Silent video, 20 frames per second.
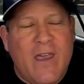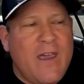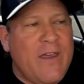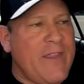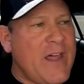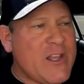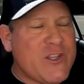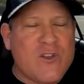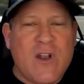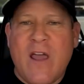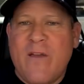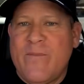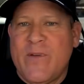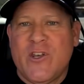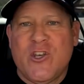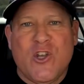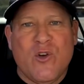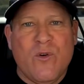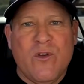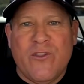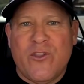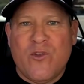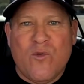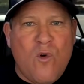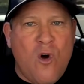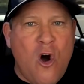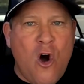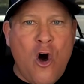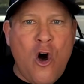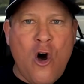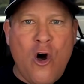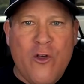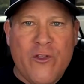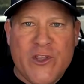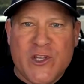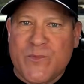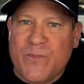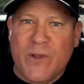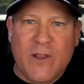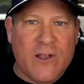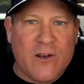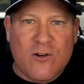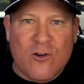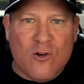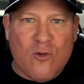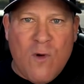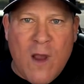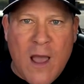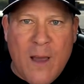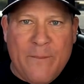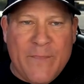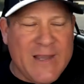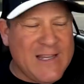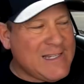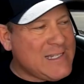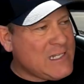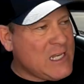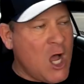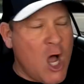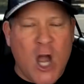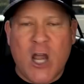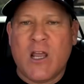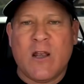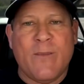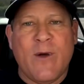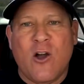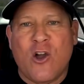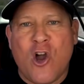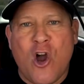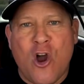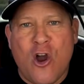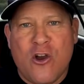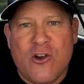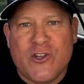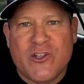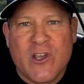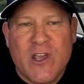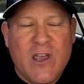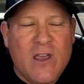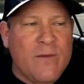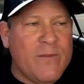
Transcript: And that's what I've been doing through all this political crap, is talking about cars.